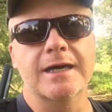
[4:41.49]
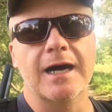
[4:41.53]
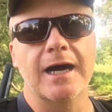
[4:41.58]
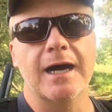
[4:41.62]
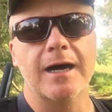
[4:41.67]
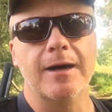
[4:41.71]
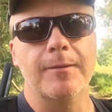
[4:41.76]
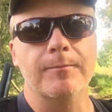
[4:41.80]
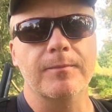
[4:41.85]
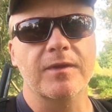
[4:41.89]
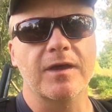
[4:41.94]

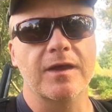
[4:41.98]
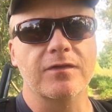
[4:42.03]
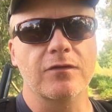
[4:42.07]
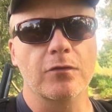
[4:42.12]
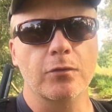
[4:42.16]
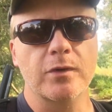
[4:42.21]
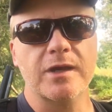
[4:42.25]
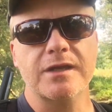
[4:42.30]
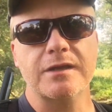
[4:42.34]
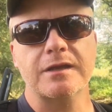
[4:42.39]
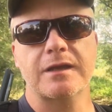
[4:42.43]
Um, and
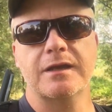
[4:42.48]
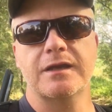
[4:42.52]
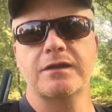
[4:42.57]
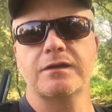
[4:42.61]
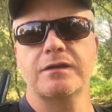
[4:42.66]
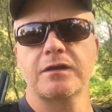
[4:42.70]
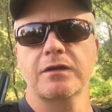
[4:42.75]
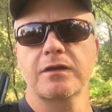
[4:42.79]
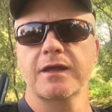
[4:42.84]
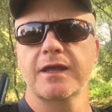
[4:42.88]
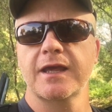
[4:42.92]
the reason
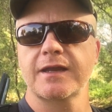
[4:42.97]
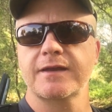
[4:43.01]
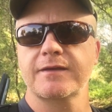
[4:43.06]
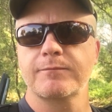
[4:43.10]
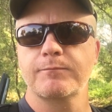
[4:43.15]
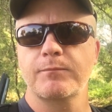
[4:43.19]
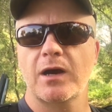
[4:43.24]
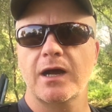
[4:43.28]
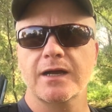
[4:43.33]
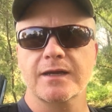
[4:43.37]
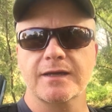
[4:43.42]
is you get
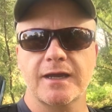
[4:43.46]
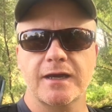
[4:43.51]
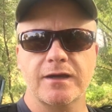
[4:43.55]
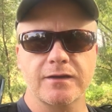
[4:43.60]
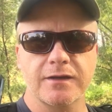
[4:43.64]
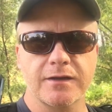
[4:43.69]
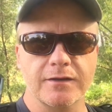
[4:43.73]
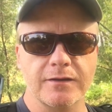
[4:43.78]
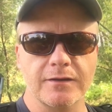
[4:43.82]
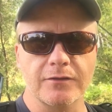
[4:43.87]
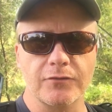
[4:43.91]
bogged
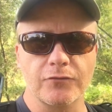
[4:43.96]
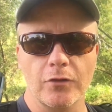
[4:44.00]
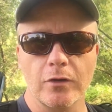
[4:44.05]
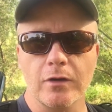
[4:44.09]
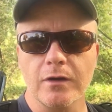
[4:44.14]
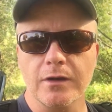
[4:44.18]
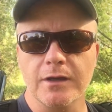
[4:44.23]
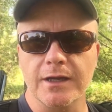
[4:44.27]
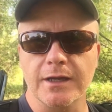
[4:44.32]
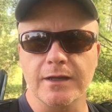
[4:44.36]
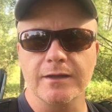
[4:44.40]
down in the
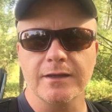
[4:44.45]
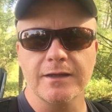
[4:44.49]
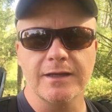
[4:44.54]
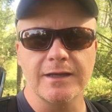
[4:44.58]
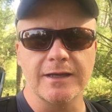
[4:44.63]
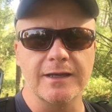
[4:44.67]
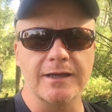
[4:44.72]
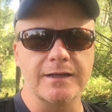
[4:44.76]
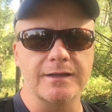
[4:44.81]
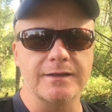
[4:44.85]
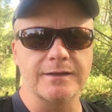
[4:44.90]
drawing
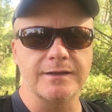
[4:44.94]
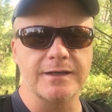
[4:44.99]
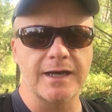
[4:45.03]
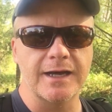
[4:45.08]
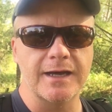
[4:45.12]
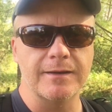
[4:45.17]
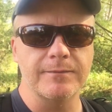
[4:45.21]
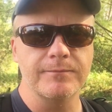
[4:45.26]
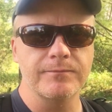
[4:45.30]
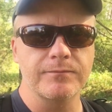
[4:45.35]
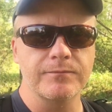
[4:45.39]
and
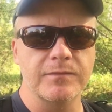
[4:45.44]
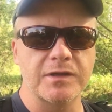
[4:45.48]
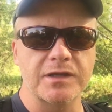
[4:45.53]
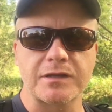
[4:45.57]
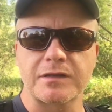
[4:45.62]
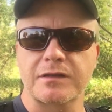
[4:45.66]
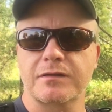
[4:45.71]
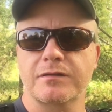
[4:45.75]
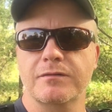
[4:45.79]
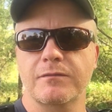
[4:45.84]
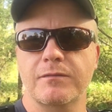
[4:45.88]
uh,
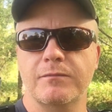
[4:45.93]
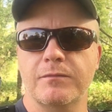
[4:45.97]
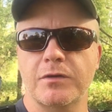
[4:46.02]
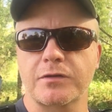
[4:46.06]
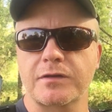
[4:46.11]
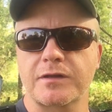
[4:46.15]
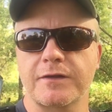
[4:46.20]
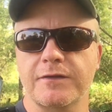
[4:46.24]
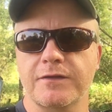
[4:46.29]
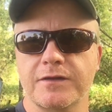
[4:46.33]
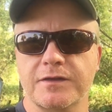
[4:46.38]
miss
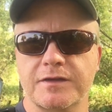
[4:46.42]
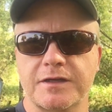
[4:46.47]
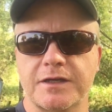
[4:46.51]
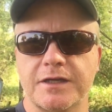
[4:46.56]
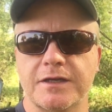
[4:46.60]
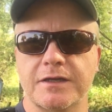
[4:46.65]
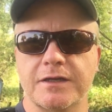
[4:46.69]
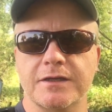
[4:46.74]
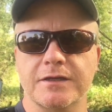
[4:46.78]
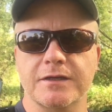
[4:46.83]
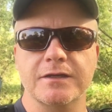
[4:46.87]
most of the
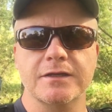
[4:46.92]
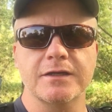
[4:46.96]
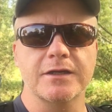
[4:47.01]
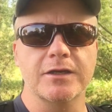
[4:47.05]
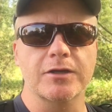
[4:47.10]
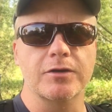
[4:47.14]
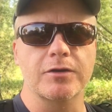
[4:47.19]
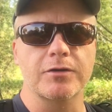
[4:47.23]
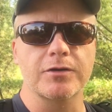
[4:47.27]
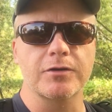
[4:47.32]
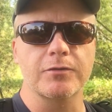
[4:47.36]
scene and
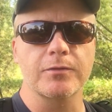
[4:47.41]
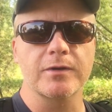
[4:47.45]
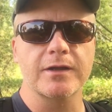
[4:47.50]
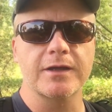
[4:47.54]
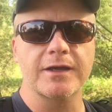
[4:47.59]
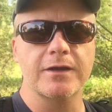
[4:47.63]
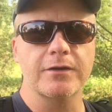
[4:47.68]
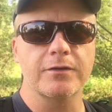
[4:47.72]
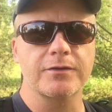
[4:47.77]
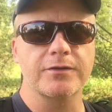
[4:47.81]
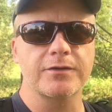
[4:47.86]
you know you're
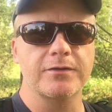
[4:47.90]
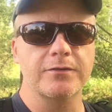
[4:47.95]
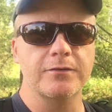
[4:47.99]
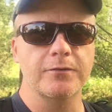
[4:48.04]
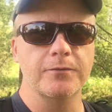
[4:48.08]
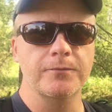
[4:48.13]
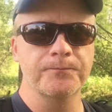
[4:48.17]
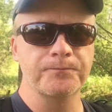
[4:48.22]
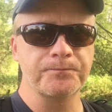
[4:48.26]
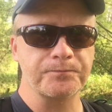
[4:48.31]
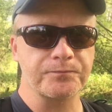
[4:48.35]
really here
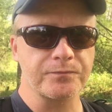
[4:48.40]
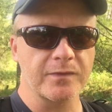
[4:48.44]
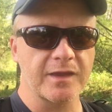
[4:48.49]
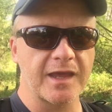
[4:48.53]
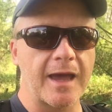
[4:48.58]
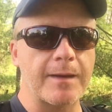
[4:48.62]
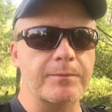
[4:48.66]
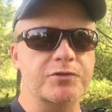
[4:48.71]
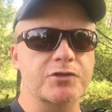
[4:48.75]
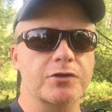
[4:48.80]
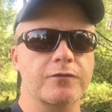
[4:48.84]
to
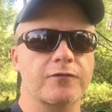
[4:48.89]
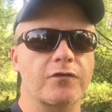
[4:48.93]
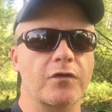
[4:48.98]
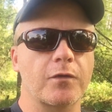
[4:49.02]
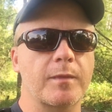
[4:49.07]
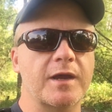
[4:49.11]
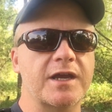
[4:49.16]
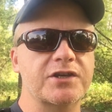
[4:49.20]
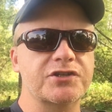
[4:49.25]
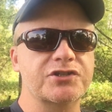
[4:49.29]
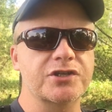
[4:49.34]
capture
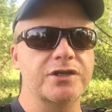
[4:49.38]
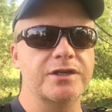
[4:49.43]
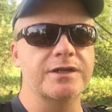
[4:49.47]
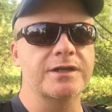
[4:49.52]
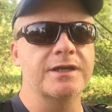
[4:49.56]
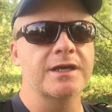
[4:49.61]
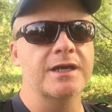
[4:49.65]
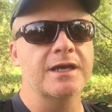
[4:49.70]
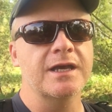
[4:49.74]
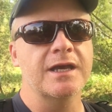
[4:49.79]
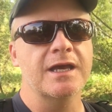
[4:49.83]
information
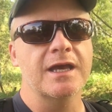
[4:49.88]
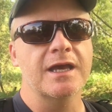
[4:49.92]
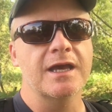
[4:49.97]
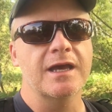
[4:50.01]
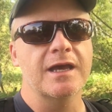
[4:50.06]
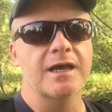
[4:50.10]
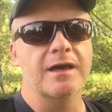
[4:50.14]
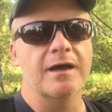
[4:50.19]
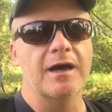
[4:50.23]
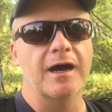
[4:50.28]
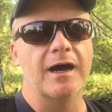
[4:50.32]

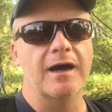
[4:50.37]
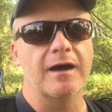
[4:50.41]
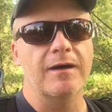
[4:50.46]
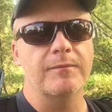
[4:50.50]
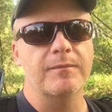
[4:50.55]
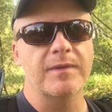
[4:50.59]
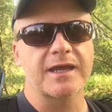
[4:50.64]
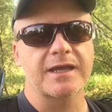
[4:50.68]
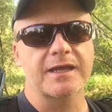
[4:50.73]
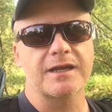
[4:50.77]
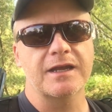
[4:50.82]
uh,
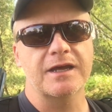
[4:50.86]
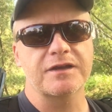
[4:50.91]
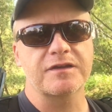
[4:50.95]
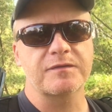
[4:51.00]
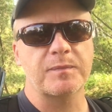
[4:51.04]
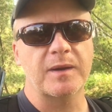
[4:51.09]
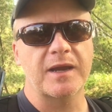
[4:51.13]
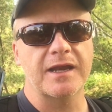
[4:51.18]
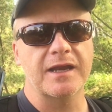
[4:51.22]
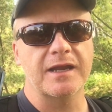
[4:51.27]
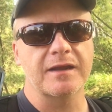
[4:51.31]
make a nice
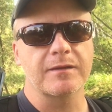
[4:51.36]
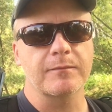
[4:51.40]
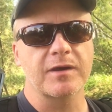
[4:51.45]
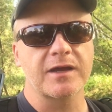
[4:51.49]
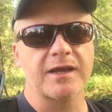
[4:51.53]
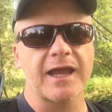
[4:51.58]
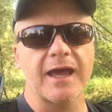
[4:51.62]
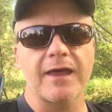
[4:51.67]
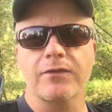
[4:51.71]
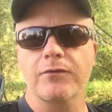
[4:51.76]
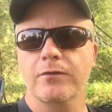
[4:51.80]
painting,
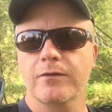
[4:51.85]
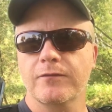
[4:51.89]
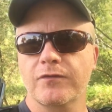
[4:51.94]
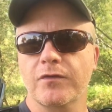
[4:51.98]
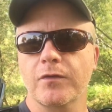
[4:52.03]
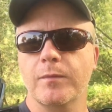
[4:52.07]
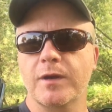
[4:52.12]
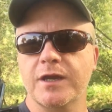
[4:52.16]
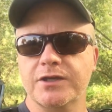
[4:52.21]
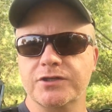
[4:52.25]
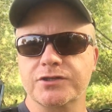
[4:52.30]
but gather
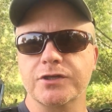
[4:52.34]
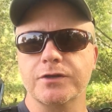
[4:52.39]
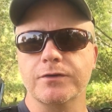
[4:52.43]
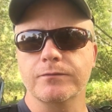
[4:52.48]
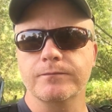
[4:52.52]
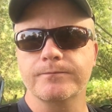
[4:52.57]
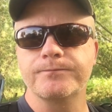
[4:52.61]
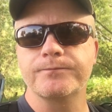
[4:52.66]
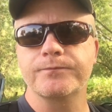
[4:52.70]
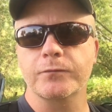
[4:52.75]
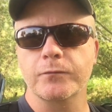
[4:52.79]
information
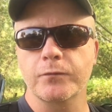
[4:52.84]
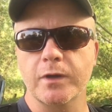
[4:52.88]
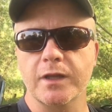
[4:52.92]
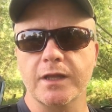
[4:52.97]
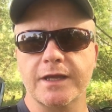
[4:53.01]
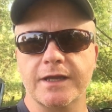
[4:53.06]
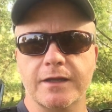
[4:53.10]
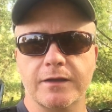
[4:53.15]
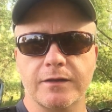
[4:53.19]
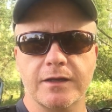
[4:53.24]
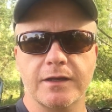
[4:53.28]

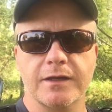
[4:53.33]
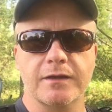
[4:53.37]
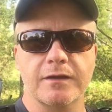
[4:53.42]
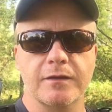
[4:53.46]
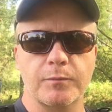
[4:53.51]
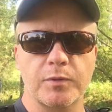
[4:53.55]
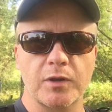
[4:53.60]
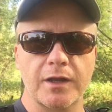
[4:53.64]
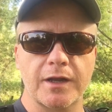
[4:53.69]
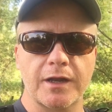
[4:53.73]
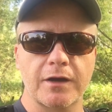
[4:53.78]
really in, in
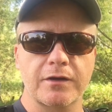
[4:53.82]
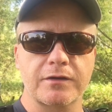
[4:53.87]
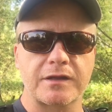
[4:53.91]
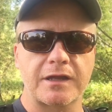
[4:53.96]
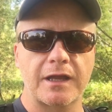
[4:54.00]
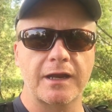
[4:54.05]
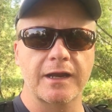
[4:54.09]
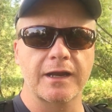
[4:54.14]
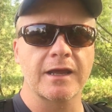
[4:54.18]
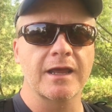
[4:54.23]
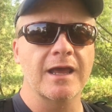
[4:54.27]
the plein air
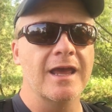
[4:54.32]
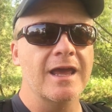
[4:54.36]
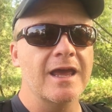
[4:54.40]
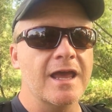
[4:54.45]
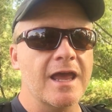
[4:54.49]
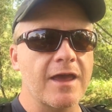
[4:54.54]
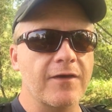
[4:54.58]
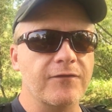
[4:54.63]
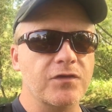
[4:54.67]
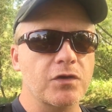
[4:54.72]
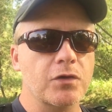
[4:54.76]
setting.
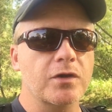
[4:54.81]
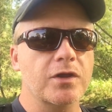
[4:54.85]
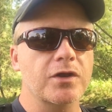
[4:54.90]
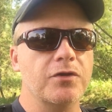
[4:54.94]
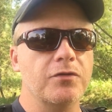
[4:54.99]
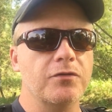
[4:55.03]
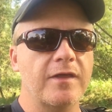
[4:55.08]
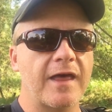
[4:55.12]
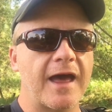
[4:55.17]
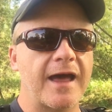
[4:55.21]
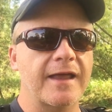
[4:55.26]
If you can
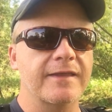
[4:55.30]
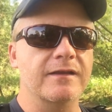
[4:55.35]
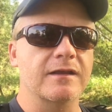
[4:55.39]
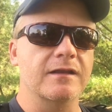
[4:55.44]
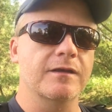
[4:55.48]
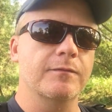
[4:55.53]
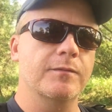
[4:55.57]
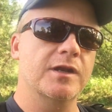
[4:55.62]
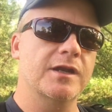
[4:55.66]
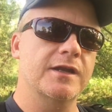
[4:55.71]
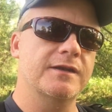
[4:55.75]
do that in the
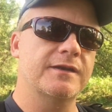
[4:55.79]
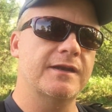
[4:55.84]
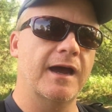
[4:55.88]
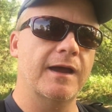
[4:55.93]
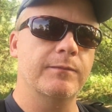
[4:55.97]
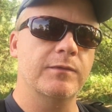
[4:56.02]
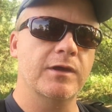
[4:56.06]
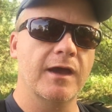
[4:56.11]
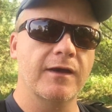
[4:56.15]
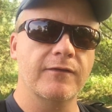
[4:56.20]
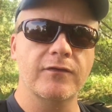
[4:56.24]
limited
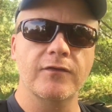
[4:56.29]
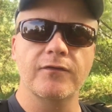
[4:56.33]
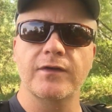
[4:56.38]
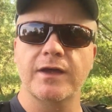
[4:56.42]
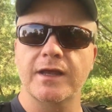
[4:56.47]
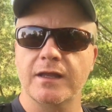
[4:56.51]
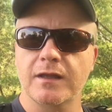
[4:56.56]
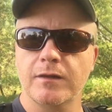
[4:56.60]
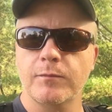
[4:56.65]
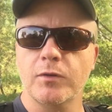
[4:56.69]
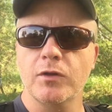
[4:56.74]
time you have
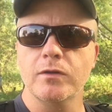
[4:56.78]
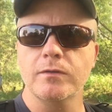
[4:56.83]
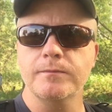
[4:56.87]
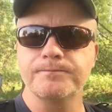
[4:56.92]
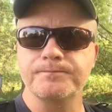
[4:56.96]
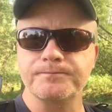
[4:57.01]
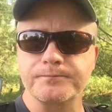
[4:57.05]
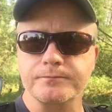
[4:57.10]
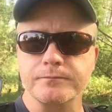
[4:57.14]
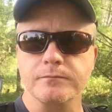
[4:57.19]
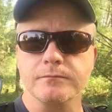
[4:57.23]
available
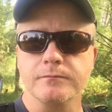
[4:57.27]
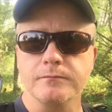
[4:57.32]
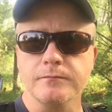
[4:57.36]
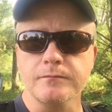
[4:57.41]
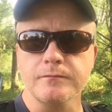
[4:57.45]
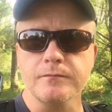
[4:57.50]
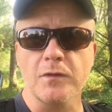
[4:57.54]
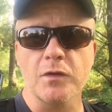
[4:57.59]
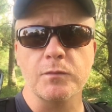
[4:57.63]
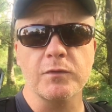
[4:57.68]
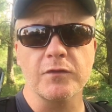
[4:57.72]

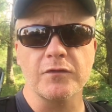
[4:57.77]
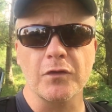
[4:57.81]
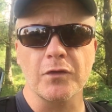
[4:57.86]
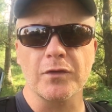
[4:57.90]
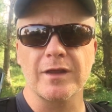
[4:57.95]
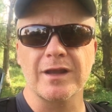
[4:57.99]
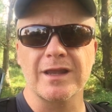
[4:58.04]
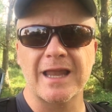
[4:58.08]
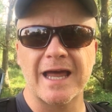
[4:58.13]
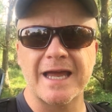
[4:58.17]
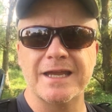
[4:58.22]
before
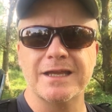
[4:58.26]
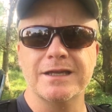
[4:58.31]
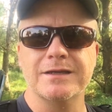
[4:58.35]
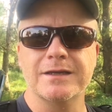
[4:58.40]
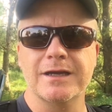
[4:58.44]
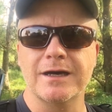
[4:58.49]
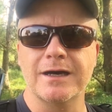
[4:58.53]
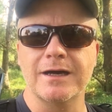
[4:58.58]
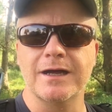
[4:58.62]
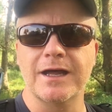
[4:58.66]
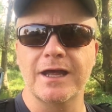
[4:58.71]
the light
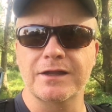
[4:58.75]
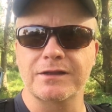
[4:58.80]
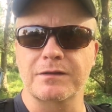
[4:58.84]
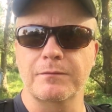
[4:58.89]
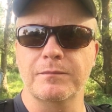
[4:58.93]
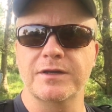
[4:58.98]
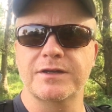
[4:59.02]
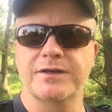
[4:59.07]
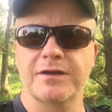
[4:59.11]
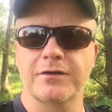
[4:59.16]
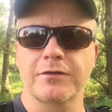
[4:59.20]
uh, has a
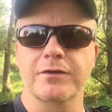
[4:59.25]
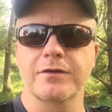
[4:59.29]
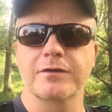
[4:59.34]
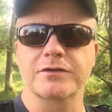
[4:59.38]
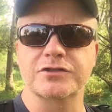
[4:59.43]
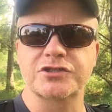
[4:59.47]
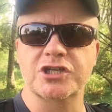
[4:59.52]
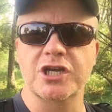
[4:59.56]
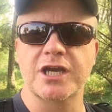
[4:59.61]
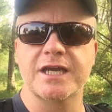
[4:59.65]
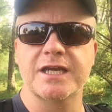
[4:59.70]

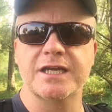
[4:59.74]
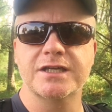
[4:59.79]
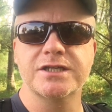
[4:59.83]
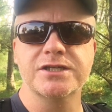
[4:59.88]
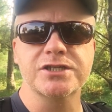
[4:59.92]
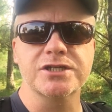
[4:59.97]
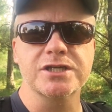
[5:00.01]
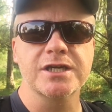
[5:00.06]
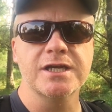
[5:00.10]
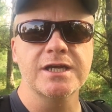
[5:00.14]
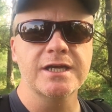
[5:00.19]
material
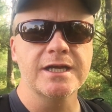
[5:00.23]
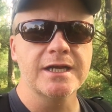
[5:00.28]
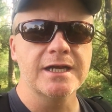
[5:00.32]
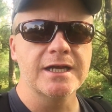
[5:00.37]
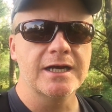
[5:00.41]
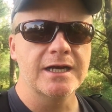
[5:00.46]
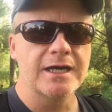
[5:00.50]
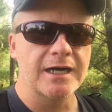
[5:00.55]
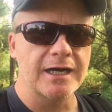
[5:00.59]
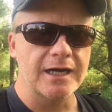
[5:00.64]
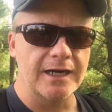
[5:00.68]
change,
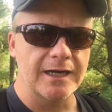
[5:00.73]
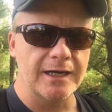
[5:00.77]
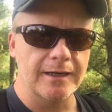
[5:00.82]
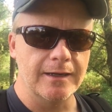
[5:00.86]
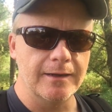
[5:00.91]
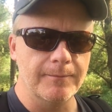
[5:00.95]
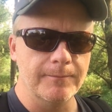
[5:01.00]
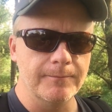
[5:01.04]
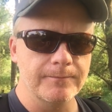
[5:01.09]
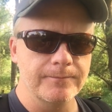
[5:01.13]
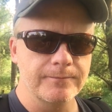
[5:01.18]

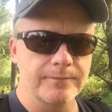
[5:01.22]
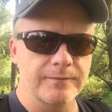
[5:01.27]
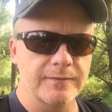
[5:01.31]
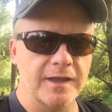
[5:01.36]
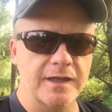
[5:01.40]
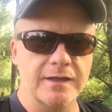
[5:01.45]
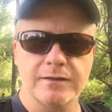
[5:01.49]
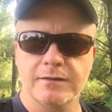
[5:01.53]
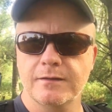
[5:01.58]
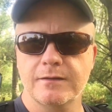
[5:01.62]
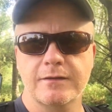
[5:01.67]
um,
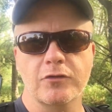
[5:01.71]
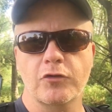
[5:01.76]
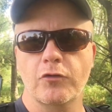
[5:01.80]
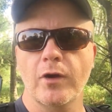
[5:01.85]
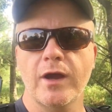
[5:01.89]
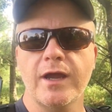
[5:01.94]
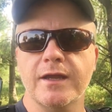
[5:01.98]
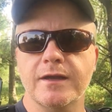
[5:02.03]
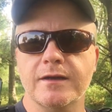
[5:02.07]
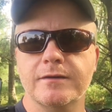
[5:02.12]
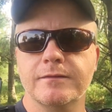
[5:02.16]
then
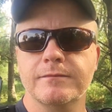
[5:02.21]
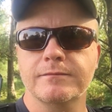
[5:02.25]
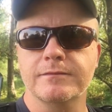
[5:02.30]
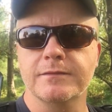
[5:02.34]
great.